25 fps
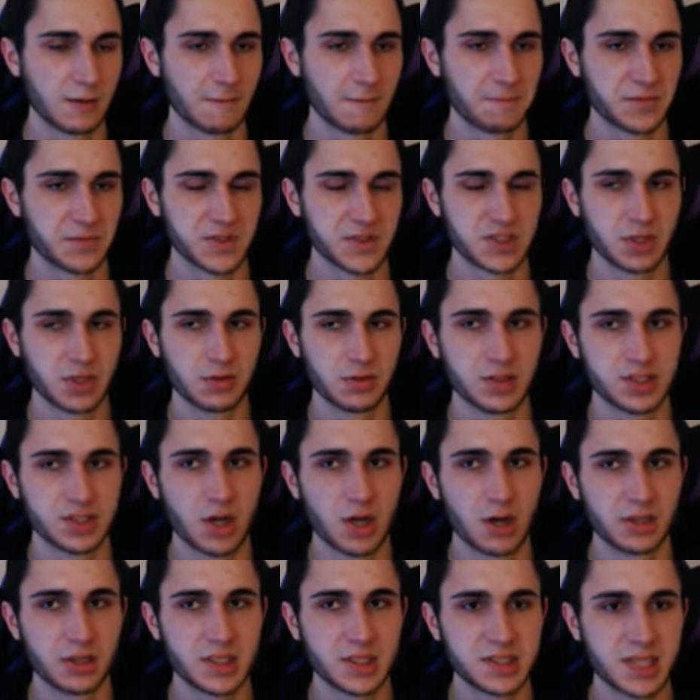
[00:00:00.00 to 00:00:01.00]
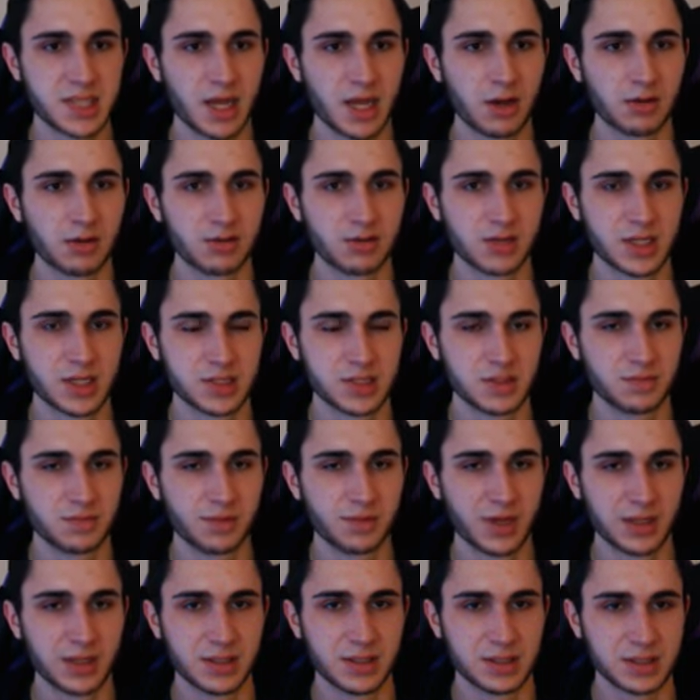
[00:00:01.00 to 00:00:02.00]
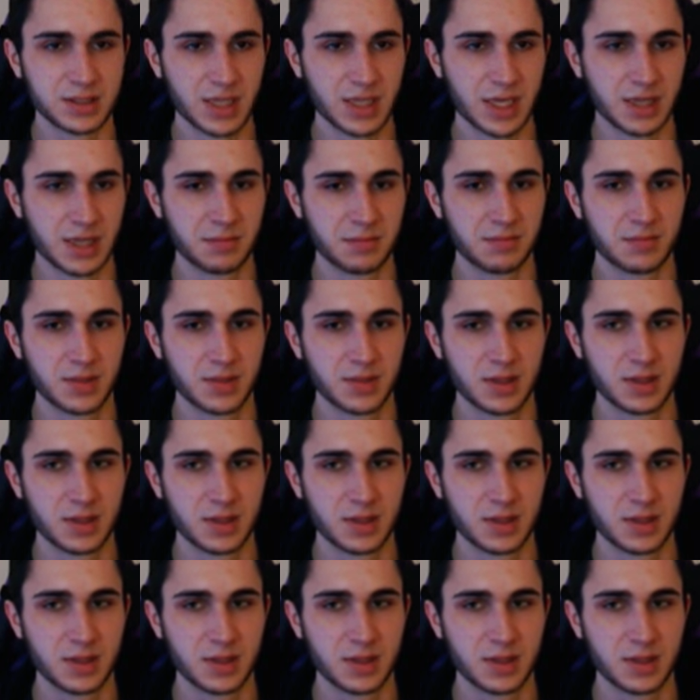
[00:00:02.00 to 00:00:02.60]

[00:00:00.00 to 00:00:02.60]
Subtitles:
So it's hard to tell unless you play this game.